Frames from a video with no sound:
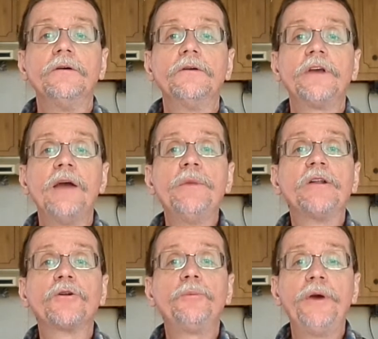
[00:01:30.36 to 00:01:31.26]
gave me a
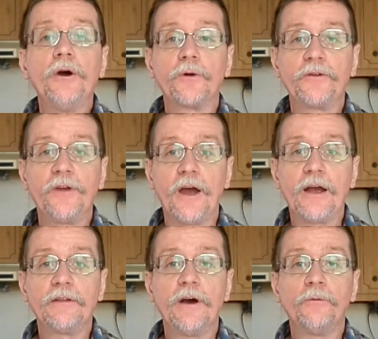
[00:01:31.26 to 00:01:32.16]
little pill to
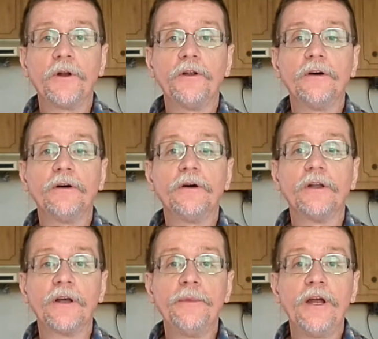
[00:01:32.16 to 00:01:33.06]
take that would
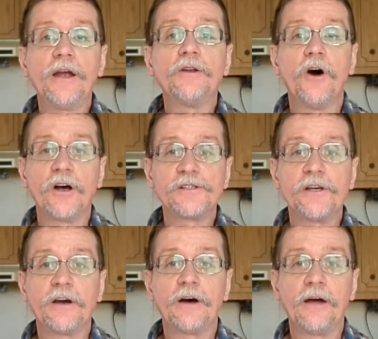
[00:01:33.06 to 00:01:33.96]
eliminate
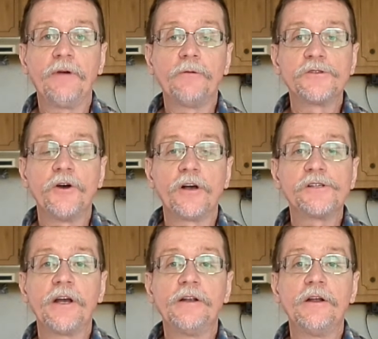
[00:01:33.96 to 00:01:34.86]
nausea. I was
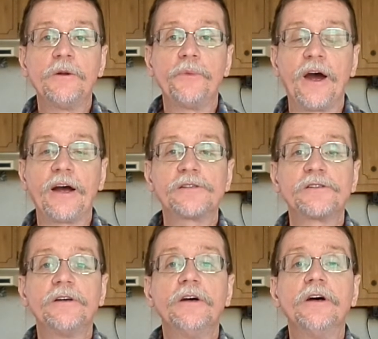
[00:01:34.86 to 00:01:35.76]
nauseated in the past.
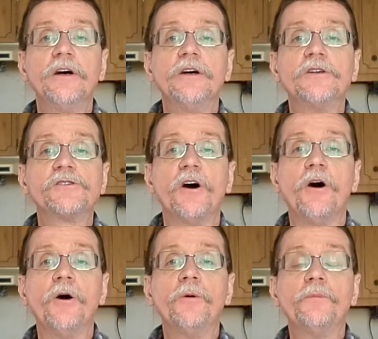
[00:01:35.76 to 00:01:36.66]

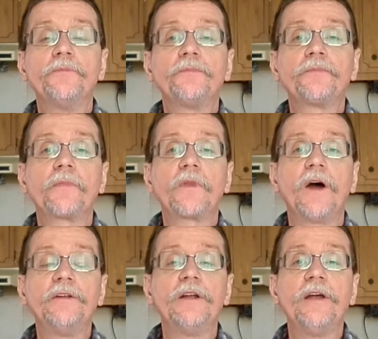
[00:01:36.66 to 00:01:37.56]
So I
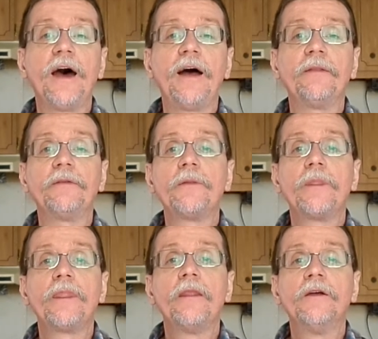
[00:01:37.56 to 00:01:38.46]
did that.
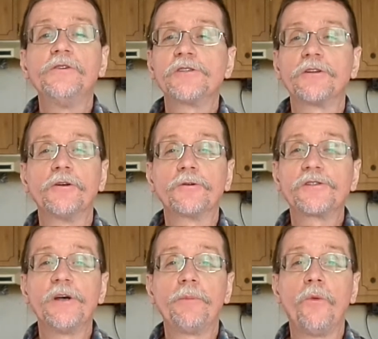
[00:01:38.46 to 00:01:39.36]
Just a little
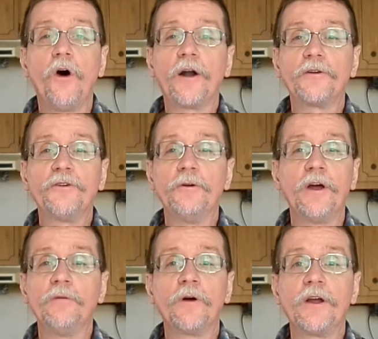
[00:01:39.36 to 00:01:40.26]
sip of water too. They
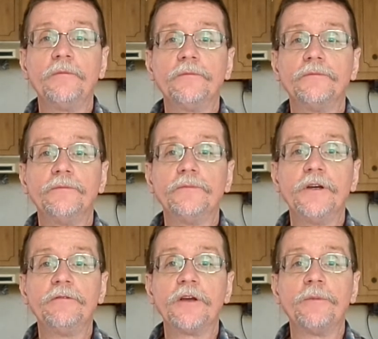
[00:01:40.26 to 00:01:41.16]
didn't want to
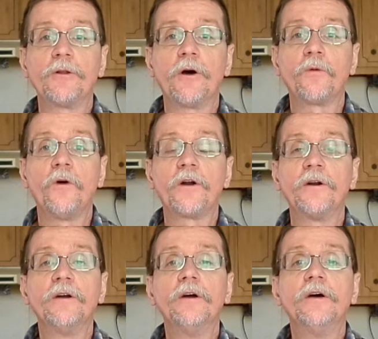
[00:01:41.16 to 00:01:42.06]
even give me a lot of
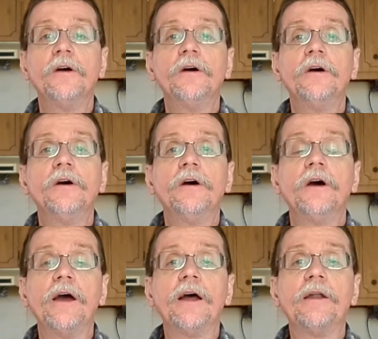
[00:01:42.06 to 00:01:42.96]
water.
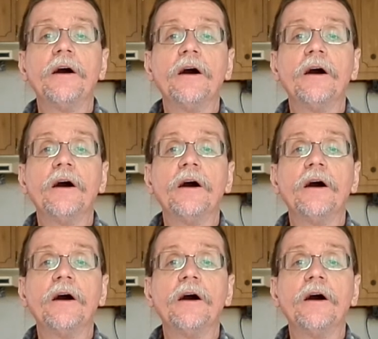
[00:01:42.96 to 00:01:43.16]
And